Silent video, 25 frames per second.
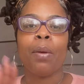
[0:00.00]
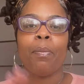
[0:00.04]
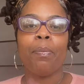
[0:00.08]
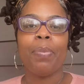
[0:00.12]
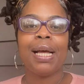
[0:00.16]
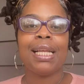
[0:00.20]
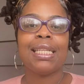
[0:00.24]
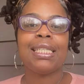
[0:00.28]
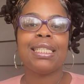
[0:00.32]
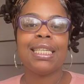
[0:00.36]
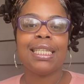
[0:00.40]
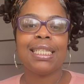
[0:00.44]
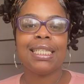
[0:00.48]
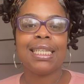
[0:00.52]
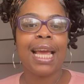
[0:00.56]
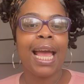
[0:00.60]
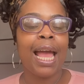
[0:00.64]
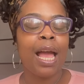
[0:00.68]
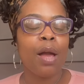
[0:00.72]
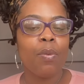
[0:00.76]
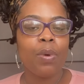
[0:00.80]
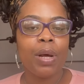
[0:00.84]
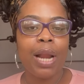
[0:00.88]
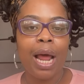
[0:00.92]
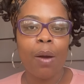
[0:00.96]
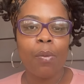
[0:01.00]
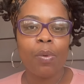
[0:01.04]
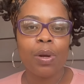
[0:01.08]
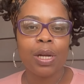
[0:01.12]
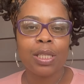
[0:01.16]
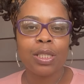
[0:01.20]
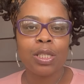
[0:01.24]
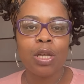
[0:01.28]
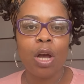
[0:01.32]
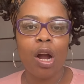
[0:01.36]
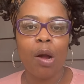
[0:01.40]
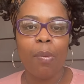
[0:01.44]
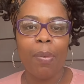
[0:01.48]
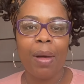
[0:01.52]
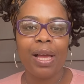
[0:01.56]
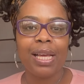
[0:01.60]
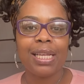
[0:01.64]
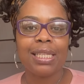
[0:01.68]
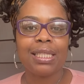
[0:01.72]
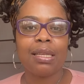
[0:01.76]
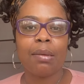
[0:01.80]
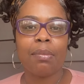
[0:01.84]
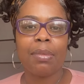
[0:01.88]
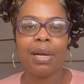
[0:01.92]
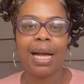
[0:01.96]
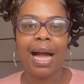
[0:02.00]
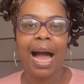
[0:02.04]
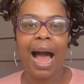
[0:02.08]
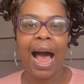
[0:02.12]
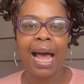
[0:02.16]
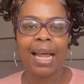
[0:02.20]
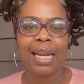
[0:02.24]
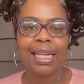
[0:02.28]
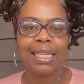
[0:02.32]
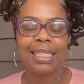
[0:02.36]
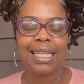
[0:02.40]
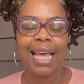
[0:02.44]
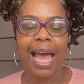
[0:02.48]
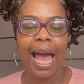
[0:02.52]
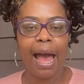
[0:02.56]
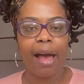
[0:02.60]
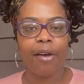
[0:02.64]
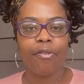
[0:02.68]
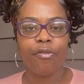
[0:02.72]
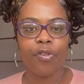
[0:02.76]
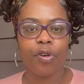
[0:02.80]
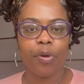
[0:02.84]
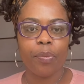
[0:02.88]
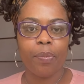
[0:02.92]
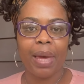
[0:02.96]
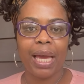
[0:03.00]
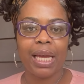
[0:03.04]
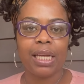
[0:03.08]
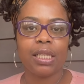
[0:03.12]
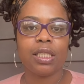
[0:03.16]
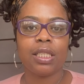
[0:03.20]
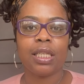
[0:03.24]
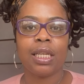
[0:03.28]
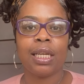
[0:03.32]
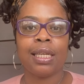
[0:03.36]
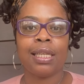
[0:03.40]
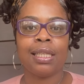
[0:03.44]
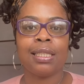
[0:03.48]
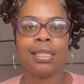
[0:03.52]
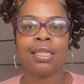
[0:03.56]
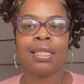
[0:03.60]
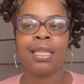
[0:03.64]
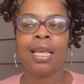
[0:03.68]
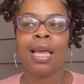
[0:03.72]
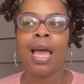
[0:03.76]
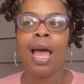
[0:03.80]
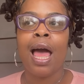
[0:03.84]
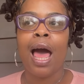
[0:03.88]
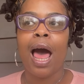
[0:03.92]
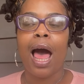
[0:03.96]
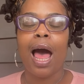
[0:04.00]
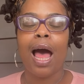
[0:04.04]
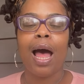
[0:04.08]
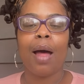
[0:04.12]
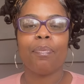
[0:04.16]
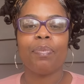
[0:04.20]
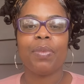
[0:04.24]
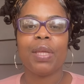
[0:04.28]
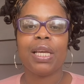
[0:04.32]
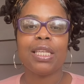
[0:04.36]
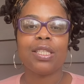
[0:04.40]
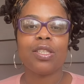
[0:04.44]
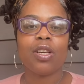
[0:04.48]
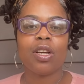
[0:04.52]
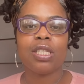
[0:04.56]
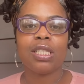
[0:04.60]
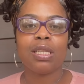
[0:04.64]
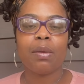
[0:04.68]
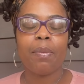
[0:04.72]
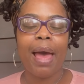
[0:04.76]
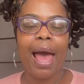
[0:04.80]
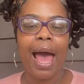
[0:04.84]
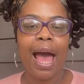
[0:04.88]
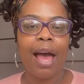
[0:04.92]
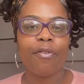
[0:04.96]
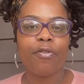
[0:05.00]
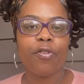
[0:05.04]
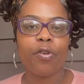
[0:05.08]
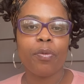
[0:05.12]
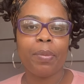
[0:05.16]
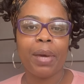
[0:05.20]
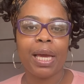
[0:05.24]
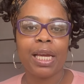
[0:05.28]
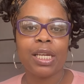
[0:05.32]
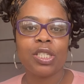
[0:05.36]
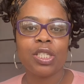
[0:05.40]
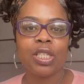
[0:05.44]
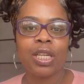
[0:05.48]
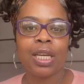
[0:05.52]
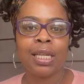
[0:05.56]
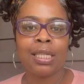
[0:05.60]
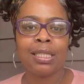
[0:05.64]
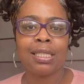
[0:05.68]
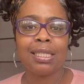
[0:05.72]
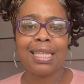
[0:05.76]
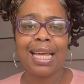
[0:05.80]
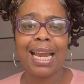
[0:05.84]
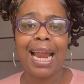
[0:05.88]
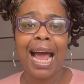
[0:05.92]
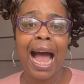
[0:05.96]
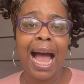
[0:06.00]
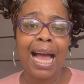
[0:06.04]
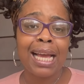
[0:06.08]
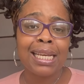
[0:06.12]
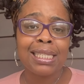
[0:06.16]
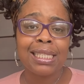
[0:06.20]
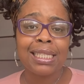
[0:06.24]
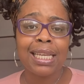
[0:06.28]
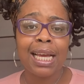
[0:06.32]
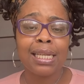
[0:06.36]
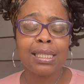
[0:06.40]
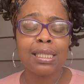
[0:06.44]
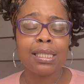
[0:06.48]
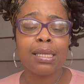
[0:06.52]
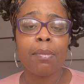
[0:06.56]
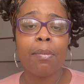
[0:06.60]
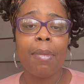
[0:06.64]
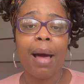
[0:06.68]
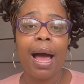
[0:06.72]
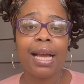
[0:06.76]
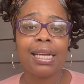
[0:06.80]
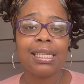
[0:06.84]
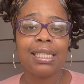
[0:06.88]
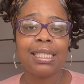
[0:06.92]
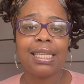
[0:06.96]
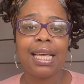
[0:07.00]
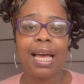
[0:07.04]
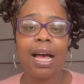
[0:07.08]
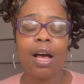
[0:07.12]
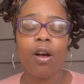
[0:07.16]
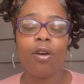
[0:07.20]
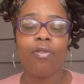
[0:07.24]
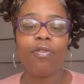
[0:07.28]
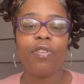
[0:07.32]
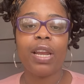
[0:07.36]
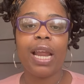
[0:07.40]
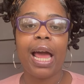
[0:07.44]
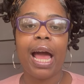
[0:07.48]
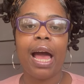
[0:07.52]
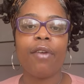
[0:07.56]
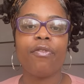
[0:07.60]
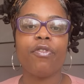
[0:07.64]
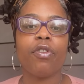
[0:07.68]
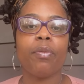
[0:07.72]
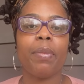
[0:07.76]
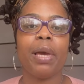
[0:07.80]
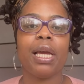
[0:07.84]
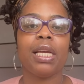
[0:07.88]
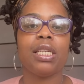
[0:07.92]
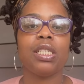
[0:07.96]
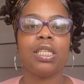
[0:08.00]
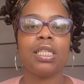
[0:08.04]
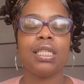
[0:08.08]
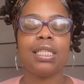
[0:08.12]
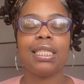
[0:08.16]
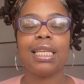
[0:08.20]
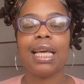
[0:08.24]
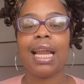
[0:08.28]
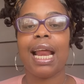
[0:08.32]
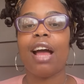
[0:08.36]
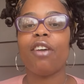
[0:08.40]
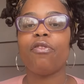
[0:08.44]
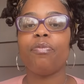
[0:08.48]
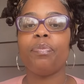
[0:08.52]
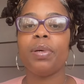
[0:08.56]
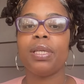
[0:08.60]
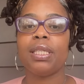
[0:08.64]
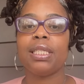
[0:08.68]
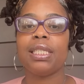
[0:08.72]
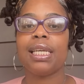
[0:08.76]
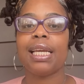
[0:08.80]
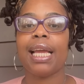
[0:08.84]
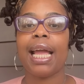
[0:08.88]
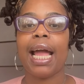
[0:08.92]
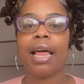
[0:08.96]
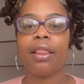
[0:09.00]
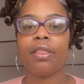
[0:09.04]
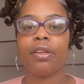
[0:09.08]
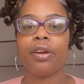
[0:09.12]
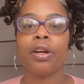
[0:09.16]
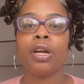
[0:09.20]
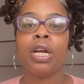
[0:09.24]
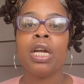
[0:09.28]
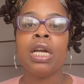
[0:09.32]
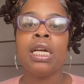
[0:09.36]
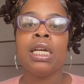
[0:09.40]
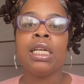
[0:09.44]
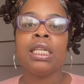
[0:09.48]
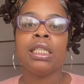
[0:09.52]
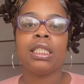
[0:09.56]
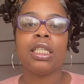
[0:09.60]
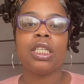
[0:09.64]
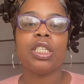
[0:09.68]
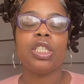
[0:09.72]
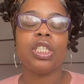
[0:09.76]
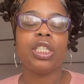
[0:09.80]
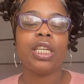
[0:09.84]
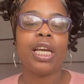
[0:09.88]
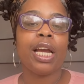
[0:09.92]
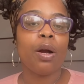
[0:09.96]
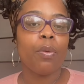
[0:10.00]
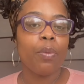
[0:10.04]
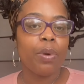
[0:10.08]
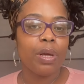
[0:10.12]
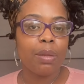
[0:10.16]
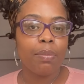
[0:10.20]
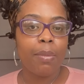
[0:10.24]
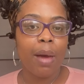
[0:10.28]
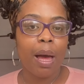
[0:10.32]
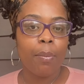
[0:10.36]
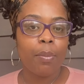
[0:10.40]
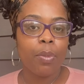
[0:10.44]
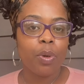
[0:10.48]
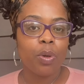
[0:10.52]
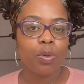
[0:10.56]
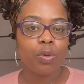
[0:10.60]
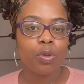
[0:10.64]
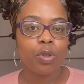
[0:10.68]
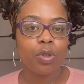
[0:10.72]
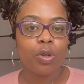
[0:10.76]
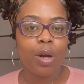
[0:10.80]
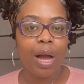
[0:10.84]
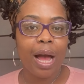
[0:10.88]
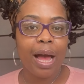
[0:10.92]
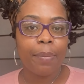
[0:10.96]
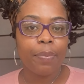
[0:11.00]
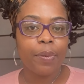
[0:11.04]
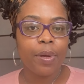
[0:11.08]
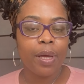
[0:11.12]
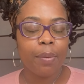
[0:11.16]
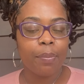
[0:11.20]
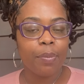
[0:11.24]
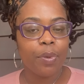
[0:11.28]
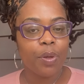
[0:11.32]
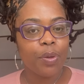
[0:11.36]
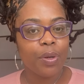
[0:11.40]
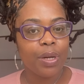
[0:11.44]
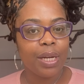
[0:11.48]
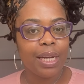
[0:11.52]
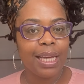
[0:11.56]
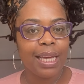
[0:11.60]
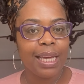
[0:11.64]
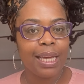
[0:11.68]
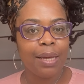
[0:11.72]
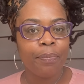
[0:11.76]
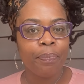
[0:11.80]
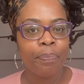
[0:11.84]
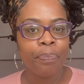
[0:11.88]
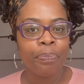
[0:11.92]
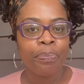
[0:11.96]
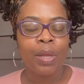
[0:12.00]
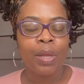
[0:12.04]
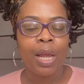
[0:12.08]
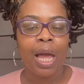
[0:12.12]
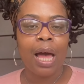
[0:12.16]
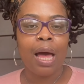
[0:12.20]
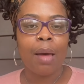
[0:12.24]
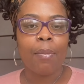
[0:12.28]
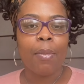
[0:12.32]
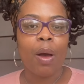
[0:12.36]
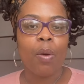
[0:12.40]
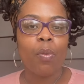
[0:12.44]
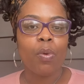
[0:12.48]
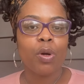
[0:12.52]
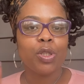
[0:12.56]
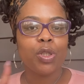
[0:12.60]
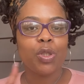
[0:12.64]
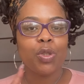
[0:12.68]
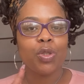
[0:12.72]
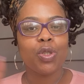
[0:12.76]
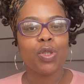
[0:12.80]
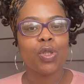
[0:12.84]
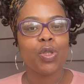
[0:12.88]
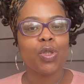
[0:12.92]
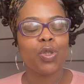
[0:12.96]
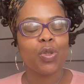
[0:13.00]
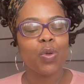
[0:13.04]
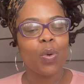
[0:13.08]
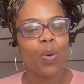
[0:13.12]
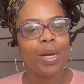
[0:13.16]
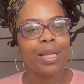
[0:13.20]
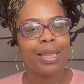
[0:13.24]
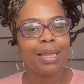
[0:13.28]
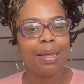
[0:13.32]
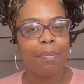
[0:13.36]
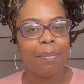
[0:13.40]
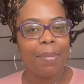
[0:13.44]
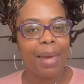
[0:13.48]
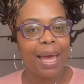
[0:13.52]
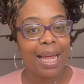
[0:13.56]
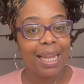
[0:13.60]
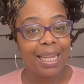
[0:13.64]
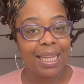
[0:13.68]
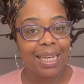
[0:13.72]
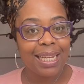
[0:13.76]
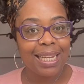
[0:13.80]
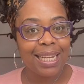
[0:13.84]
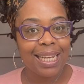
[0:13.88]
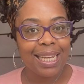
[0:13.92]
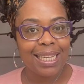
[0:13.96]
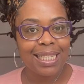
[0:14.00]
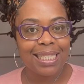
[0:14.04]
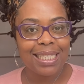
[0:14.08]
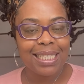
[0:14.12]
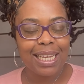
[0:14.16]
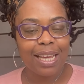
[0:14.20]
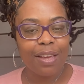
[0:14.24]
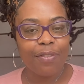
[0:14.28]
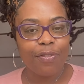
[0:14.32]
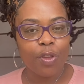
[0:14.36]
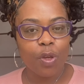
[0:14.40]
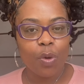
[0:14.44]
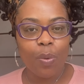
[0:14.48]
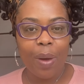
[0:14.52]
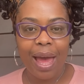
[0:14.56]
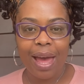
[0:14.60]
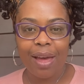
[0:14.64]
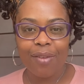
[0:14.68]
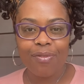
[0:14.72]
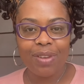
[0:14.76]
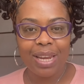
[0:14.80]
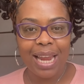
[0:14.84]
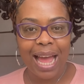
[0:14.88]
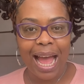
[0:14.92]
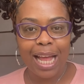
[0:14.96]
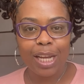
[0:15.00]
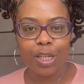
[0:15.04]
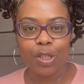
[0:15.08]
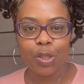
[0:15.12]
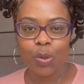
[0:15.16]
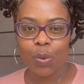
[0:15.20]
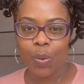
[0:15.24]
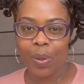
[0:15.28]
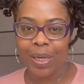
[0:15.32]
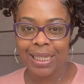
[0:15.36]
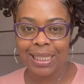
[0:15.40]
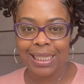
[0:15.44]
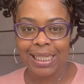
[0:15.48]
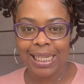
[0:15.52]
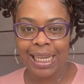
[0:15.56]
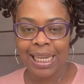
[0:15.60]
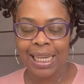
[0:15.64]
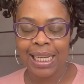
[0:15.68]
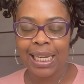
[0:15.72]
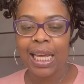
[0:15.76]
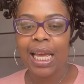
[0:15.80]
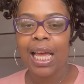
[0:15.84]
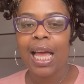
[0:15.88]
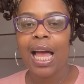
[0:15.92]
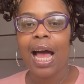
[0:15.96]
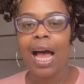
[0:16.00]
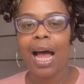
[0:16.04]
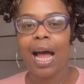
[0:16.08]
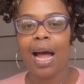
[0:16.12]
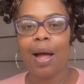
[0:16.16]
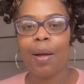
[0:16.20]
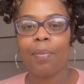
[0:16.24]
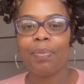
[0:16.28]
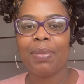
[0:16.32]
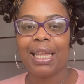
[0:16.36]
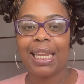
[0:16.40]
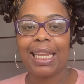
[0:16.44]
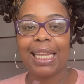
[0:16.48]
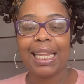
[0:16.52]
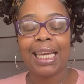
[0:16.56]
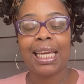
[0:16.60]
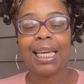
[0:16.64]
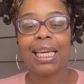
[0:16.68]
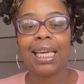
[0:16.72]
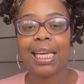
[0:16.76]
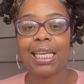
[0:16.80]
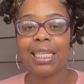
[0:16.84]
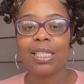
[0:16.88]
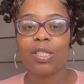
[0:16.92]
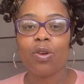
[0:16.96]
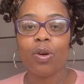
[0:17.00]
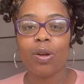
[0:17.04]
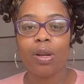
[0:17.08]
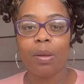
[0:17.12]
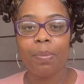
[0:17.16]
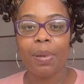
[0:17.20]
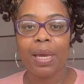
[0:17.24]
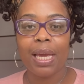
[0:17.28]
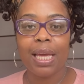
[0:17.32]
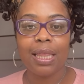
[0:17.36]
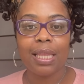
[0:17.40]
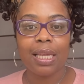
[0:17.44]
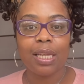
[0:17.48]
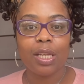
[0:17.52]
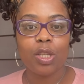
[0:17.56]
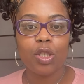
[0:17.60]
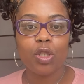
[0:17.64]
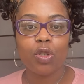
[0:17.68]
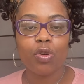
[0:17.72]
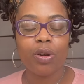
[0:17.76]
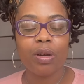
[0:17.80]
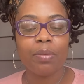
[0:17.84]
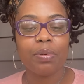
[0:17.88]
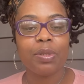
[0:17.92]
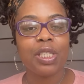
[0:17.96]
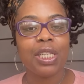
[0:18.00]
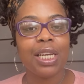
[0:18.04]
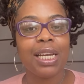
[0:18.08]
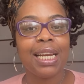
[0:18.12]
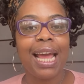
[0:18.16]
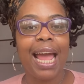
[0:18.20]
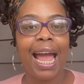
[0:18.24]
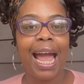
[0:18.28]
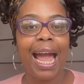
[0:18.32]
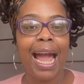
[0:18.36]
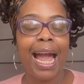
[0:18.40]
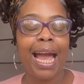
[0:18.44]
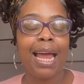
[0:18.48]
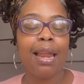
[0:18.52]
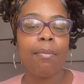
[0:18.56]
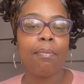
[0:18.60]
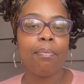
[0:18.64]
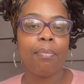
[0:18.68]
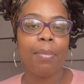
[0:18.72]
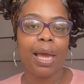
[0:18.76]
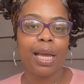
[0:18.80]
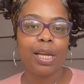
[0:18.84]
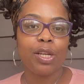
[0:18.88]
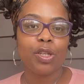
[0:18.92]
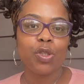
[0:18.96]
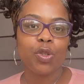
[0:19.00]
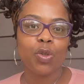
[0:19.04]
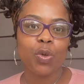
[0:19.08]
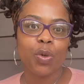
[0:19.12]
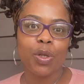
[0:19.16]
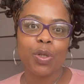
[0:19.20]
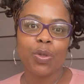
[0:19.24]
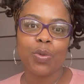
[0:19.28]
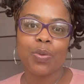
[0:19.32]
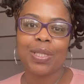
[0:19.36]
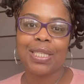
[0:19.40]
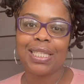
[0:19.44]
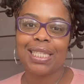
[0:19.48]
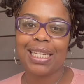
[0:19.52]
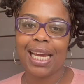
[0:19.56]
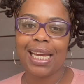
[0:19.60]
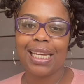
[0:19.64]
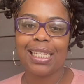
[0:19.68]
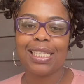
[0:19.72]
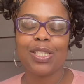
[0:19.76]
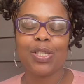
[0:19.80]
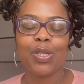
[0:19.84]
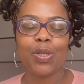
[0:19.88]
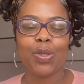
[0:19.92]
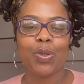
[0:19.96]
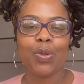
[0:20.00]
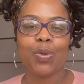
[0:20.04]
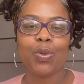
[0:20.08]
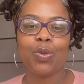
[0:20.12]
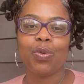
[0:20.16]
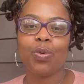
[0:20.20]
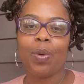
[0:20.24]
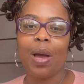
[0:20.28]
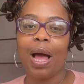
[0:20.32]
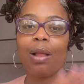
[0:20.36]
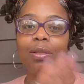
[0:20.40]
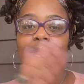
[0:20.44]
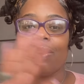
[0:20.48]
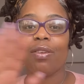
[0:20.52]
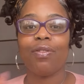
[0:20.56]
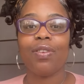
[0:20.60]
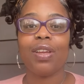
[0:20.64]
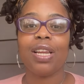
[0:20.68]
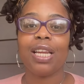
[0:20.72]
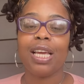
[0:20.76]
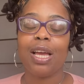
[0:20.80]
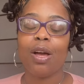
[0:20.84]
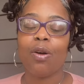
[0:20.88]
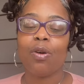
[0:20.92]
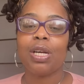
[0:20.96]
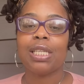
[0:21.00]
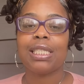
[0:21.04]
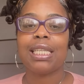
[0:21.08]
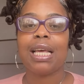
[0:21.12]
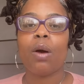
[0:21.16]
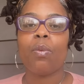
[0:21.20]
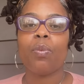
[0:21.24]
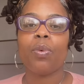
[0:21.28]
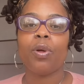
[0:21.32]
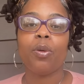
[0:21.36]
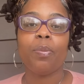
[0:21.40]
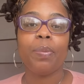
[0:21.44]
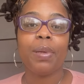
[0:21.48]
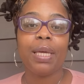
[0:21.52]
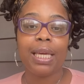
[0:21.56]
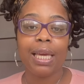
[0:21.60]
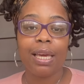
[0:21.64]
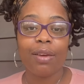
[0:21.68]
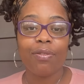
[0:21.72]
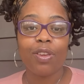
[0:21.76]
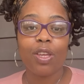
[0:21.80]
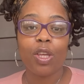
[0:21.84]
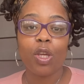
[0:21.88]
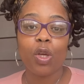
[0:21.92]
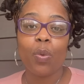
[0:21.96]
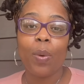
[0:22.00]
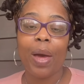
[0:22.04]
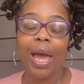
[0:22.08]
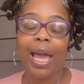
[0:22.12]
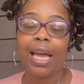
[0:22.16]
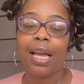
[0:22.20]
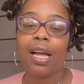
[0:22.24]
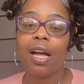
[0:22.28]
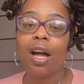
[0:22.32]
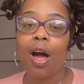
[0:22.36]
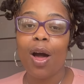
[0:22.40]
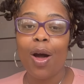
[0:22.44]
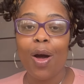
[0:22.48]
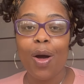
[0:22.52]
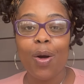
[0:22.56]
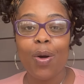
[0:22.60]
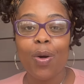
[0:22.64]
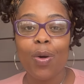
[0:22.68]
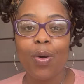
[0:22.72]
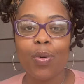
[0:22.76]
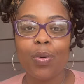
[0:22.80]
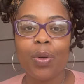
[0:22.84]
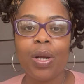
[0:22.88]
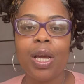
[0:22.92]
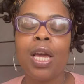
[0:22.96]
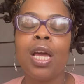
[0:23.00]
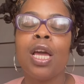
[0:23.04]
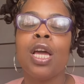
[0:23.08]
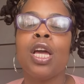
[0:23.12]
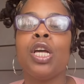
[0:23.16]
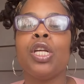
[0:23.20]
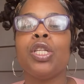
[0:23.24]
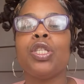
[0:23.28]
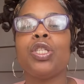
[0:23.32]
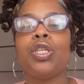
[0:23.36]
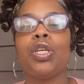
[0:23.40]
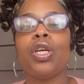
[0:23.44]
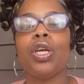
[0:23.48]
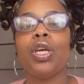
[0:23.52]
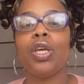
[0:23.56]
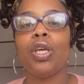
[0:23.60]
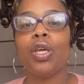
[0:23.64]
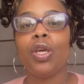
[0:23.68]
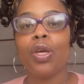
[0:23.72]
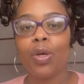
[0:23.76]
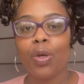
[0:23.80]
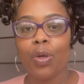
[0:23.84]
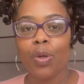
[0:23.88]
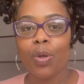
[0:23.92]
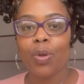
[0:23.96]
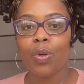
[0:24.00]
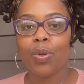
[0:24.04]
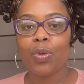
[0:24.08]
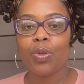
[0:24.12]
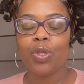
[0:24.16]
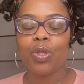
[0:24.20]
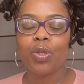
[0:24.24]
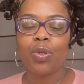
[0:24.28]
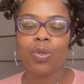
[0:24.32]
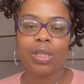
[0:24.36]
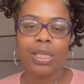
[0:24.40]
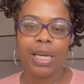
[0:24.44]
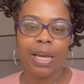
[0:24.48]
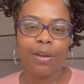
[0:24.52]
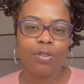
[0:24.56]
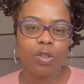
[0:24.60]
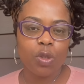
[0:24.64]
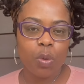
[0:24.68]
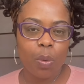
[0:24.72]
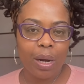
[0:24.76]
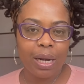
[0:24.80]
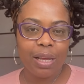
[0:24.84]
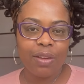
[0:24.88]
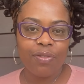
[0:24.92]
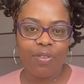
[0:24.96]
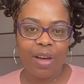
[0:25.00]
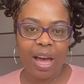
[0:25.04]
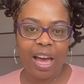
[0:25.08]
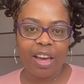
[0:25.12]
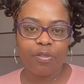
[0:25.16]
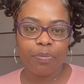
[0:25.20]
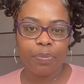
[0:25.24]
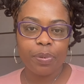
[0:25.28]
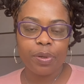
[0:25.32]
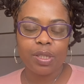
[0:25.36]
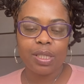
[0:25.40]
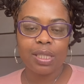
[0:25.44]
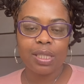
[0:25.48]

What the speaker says: But today what I want to talk about is some goddess affirmations. These are some affirmations that I say to myself and affirmations that I've put together to share with my moon tribe community. I want you to join the mailing list. If you have not joined it, the link is going to be in the description, and make sure you stay tuned throughout the video because I will be giving you a code to use to save 25%